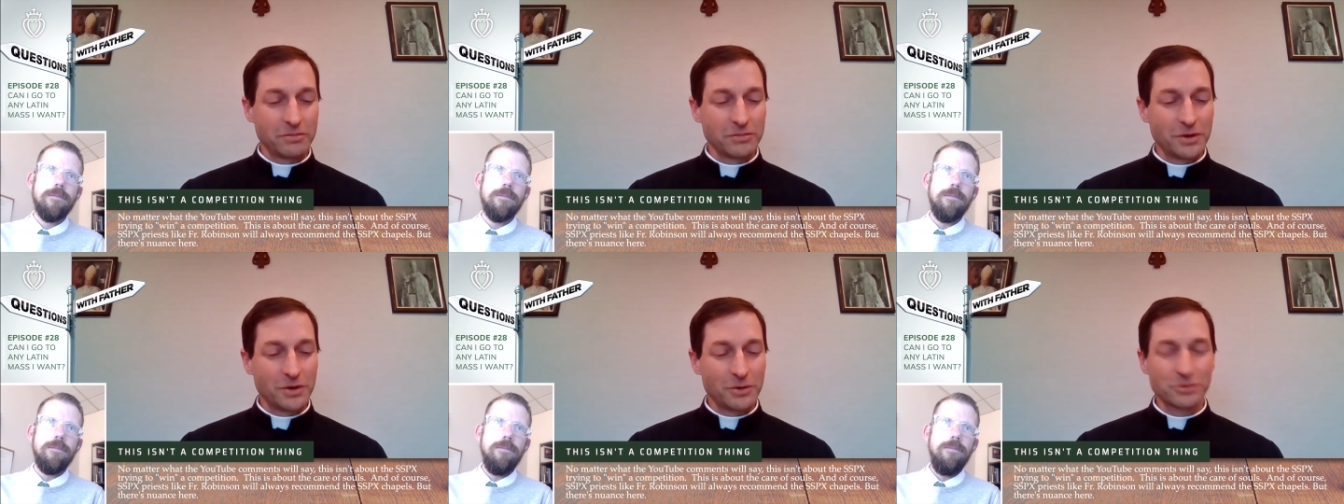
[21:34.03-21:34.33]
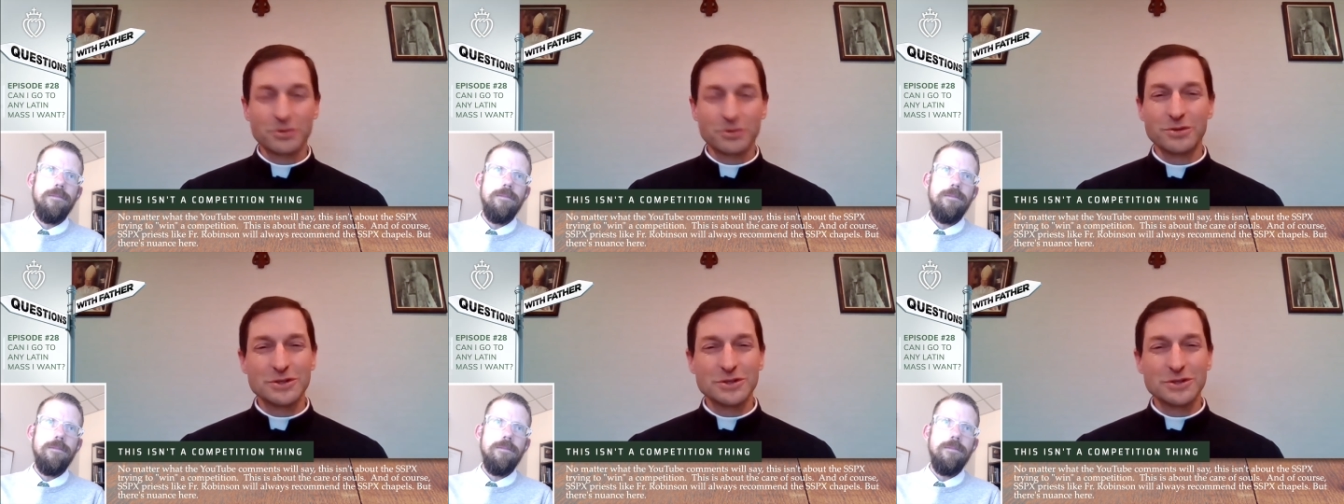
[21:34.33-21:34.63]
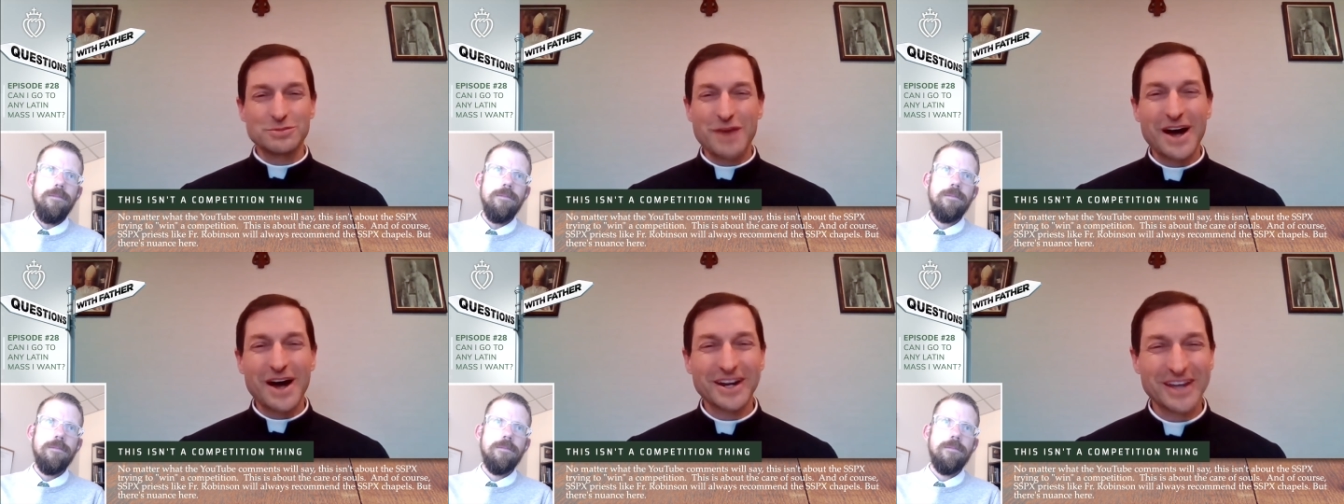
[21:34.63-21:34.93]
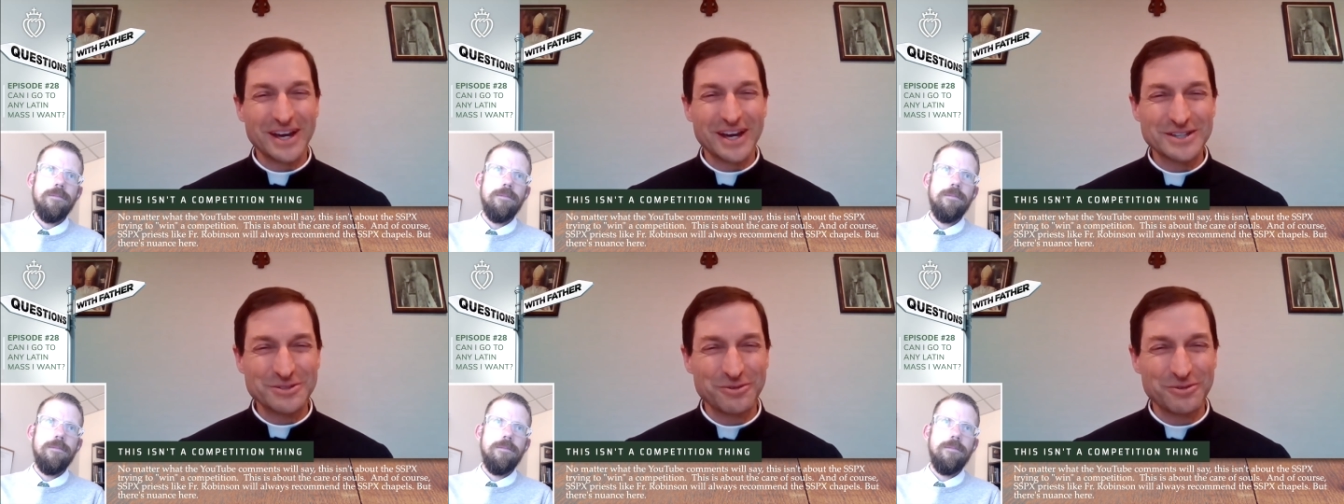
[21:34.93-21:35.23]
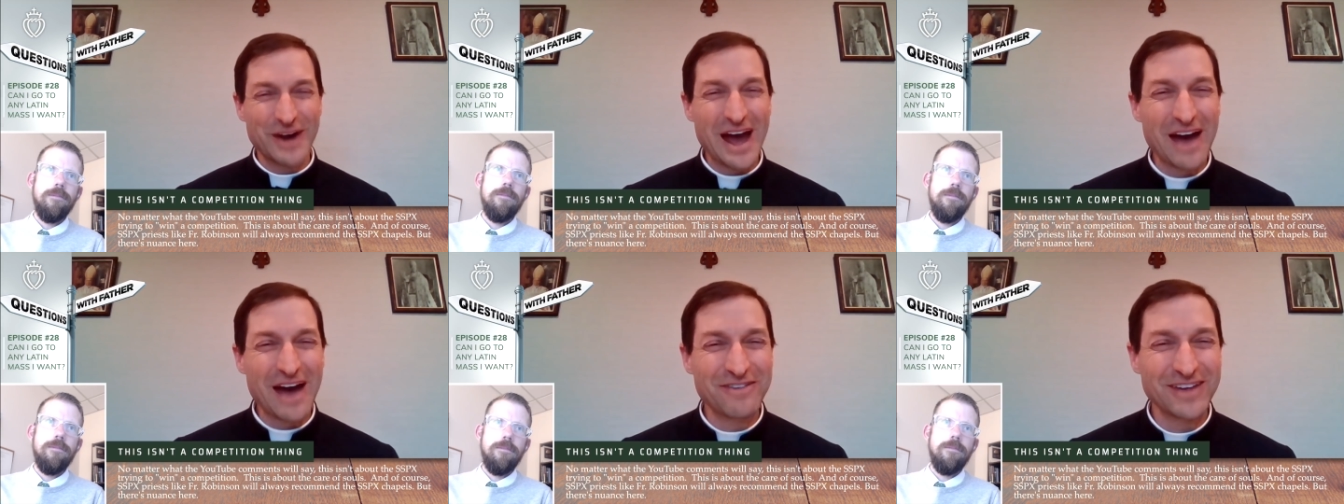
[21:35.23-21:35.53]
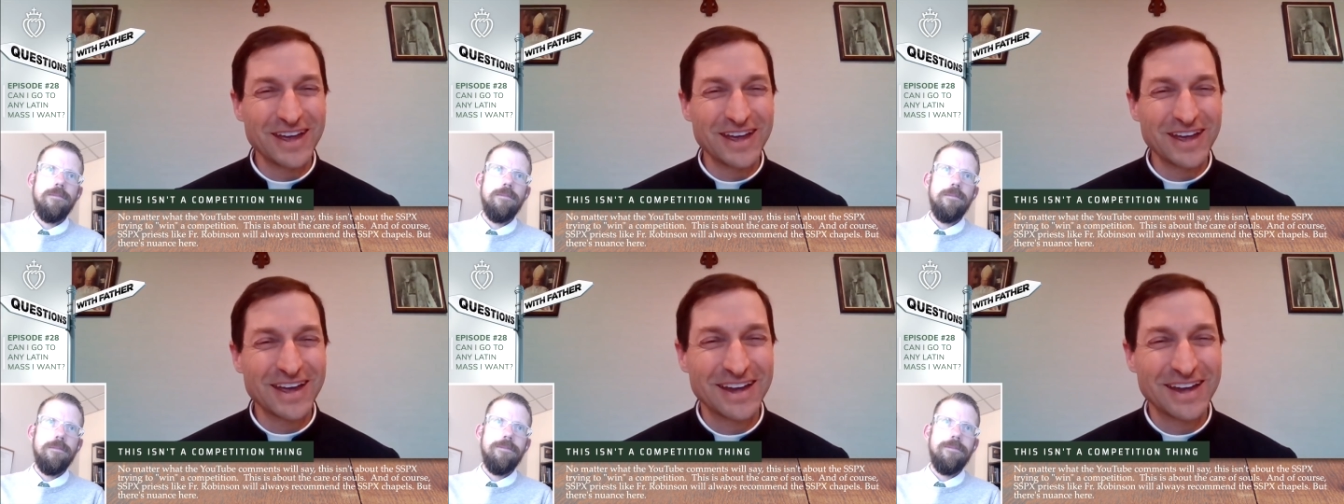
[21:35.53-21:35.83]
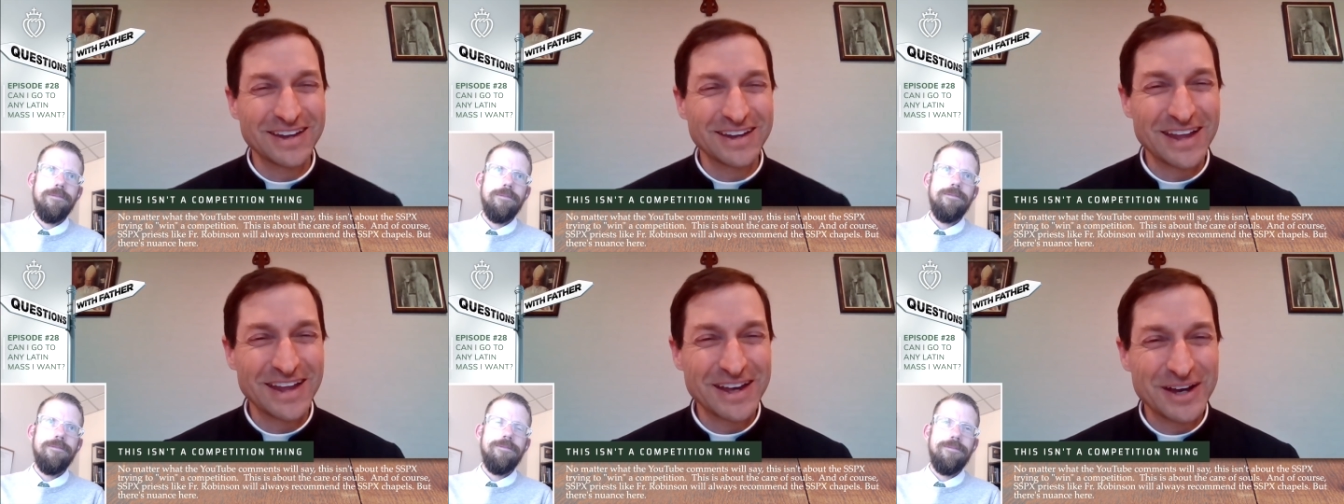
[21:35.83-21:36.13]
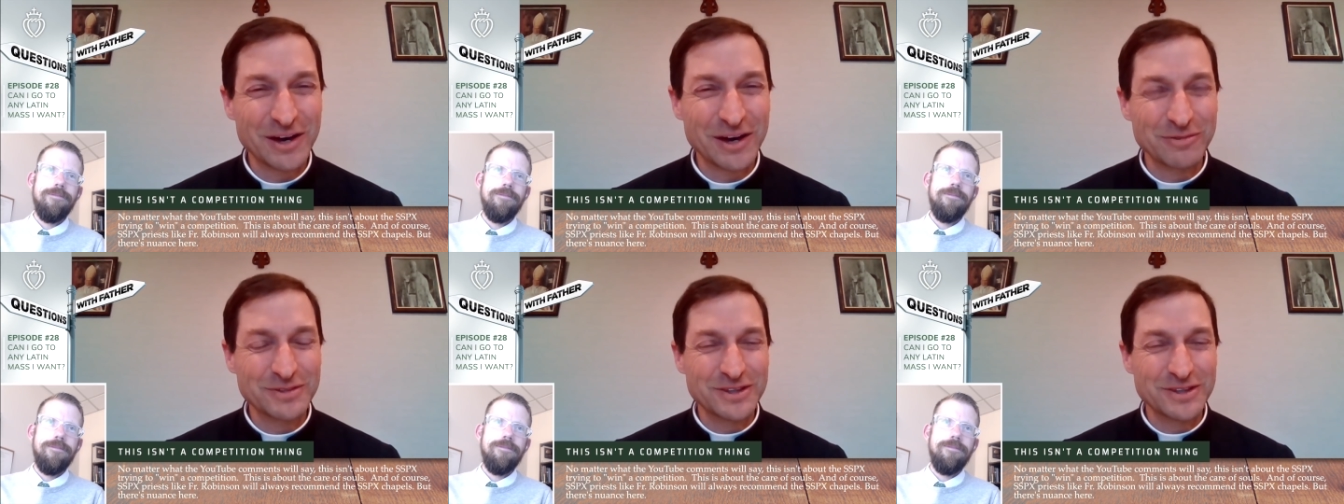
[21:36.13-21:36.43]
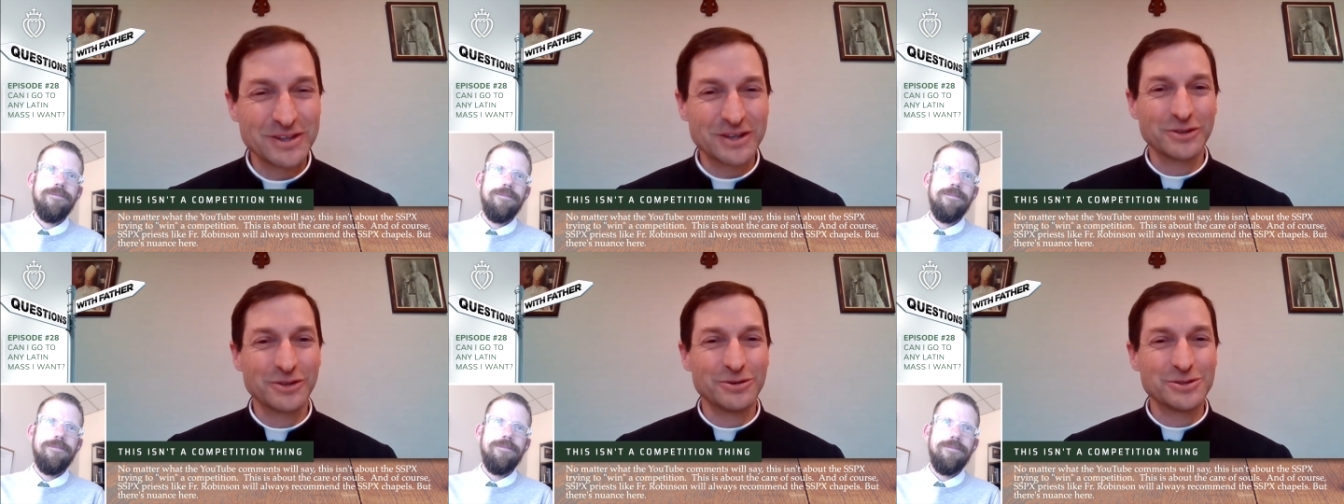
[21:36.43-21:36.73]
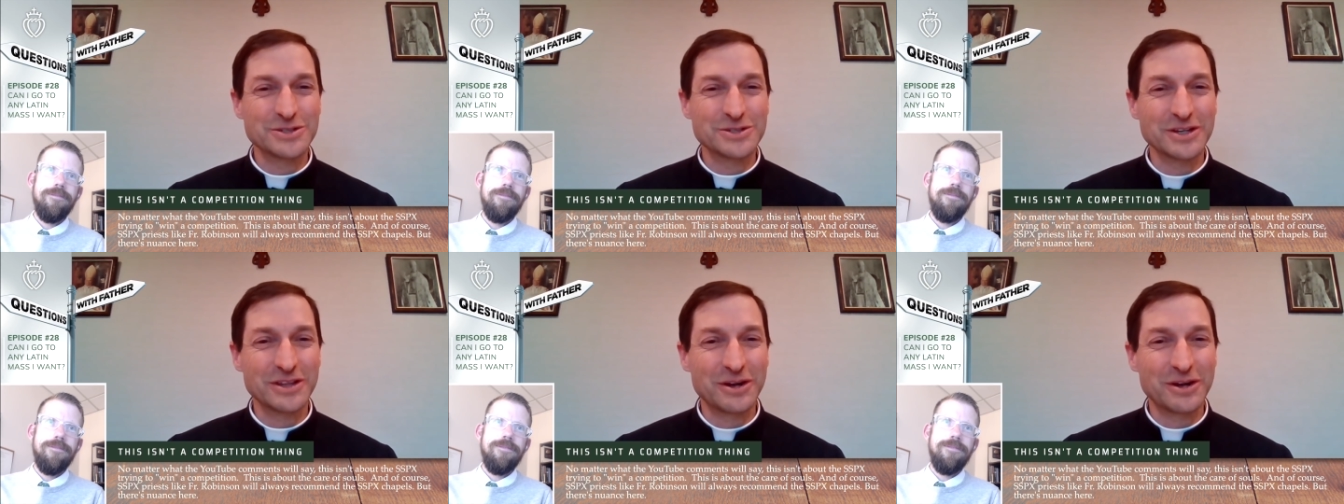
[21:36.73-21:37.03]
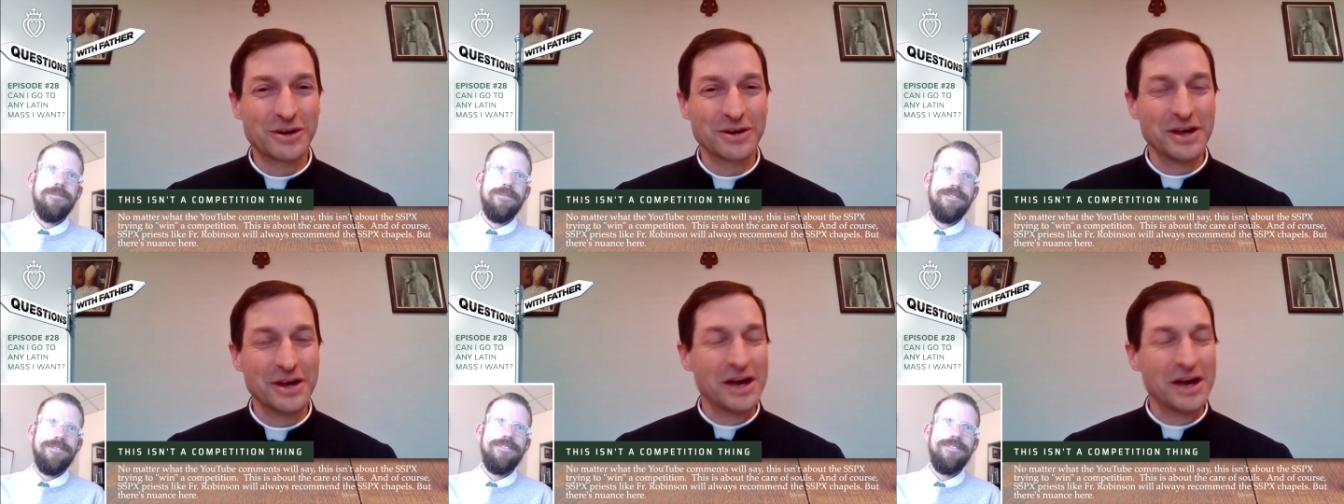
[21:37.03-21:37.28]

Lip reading: go through this podcast that we're having and they come to the conclusion,